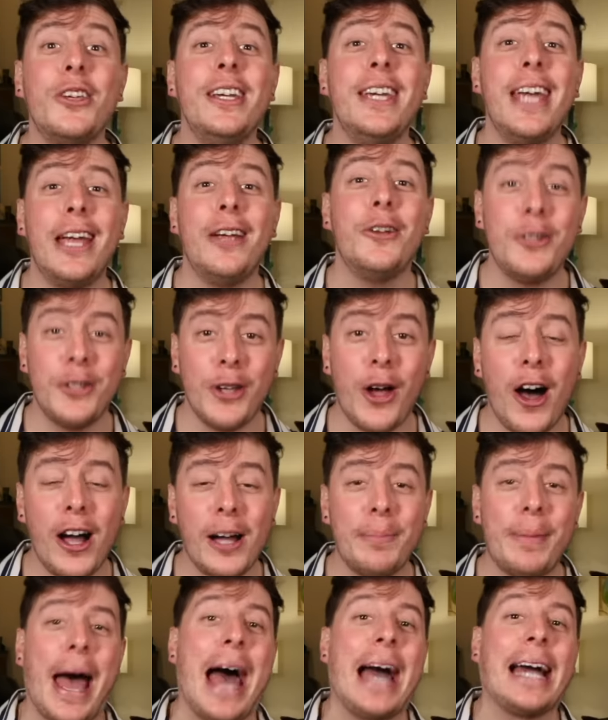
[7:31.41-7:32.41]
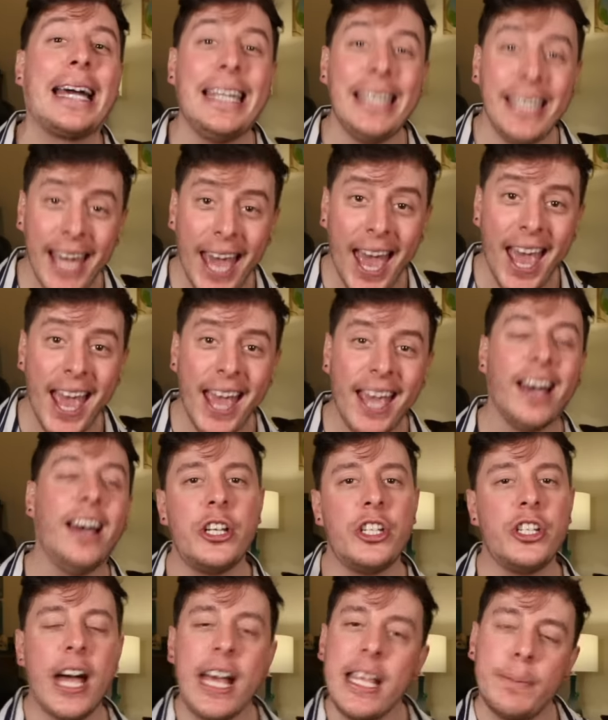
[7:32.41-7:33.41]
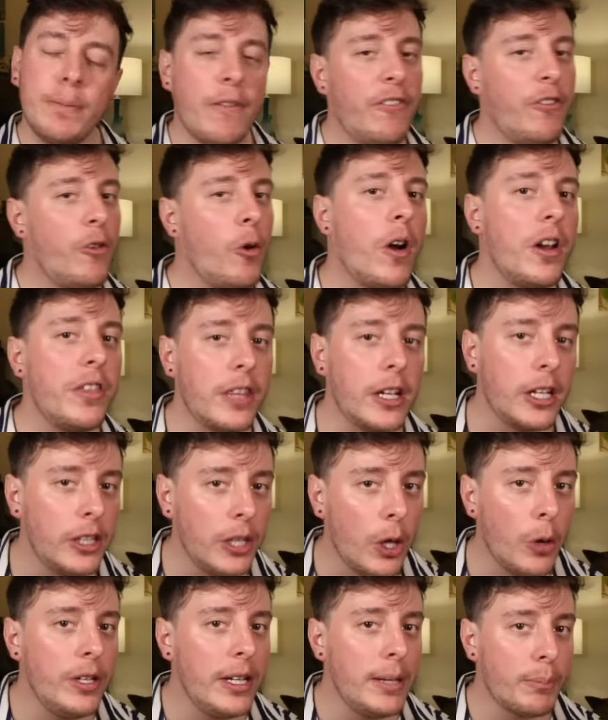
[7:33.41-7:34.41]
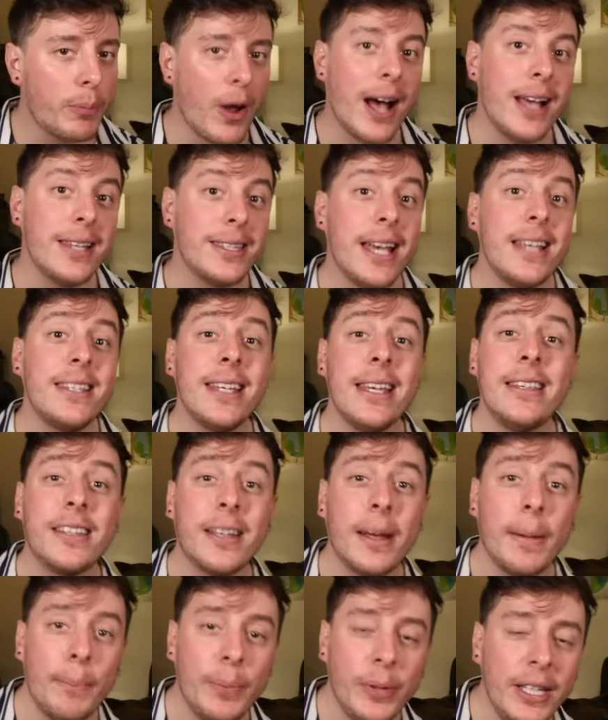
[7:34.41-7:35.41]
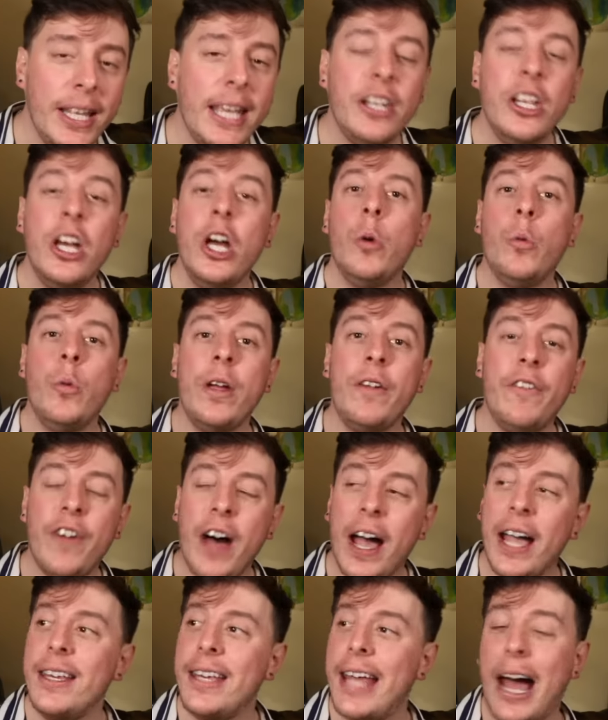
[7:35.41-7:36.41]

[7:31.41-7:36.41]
you get your dog back. Yay! Just before the cloning process is complete, we find